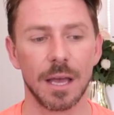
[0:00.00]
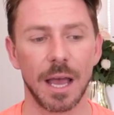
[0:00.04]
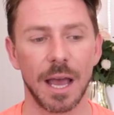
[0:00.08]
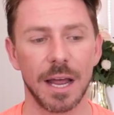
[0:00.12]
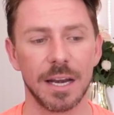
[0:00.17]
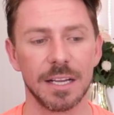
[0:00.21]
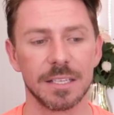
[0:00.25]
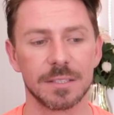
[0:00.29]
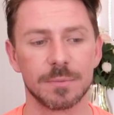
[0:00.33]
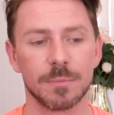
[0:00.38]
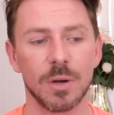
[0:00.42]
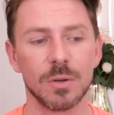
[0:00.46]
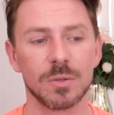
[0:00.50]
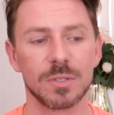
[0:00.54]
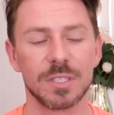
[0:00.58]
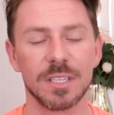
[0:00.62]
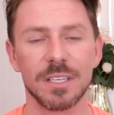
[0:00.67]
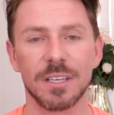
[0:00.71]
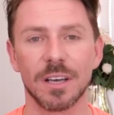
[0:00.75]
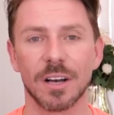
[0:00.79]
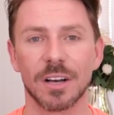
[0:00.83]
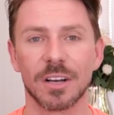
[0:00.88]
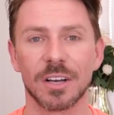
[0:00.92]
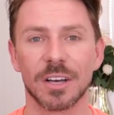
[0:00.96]
And it's mostly
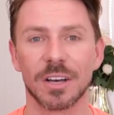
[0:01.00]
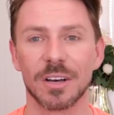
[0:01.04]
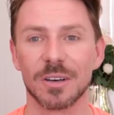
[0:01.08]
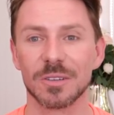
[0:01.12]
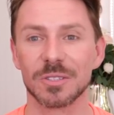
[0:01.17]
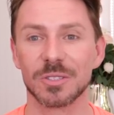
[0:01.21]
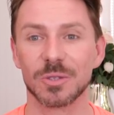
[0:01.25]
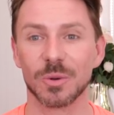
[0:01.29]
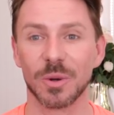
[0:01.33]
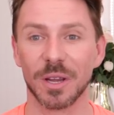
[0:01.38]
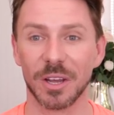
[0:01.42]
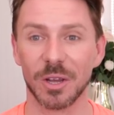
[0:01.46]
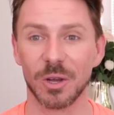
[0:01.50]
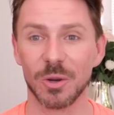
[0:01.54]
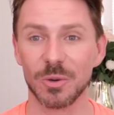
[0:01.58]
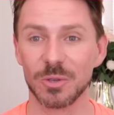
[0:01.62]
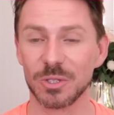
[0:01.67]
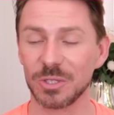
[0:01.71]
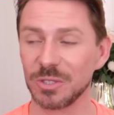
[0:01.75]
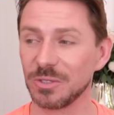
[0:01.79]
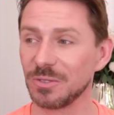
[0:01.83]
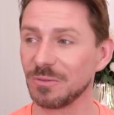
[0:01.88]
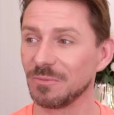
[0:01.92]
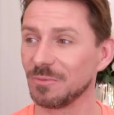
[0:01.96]
young girls doing it
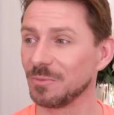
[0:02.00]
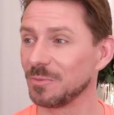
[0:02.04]
who